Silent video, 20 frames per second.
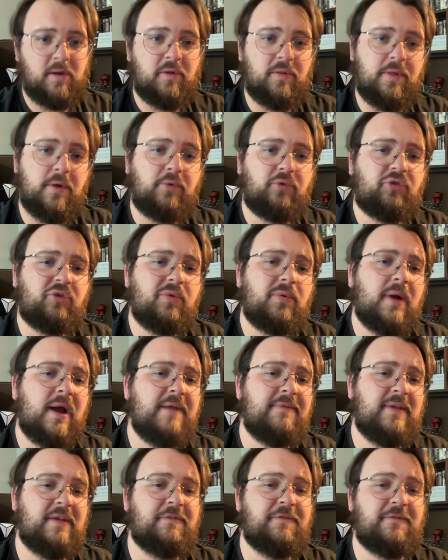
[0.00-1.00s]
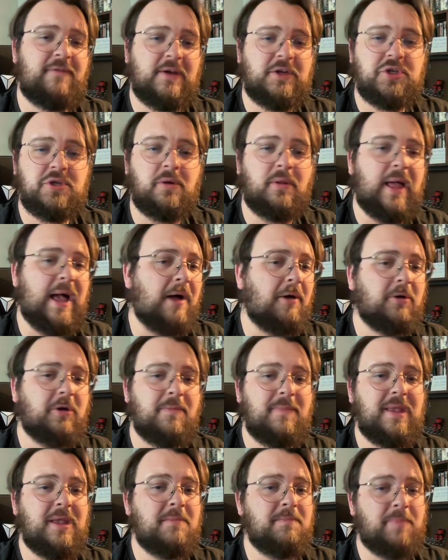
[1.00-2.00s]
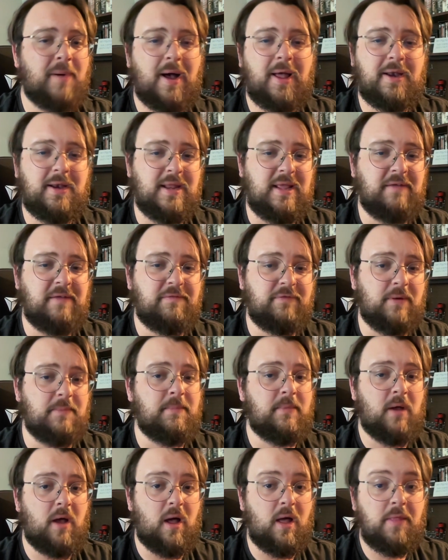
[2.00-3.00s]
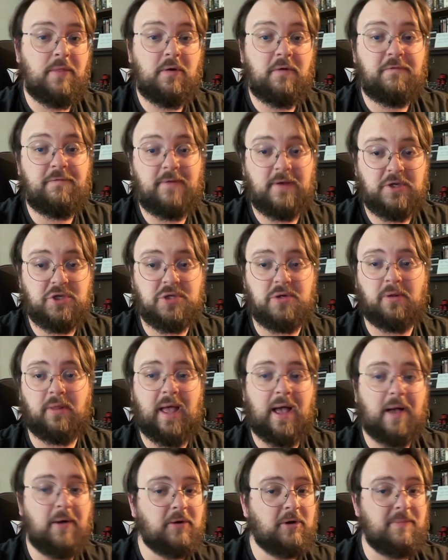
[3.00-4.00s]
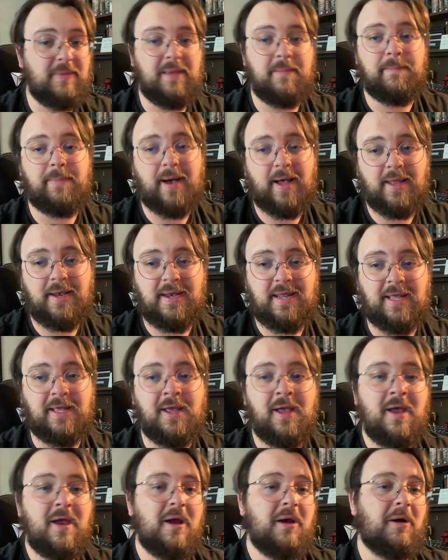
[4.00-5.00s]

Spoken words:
Those deriving fictional alchemy and botany from other fictional alchemy and botany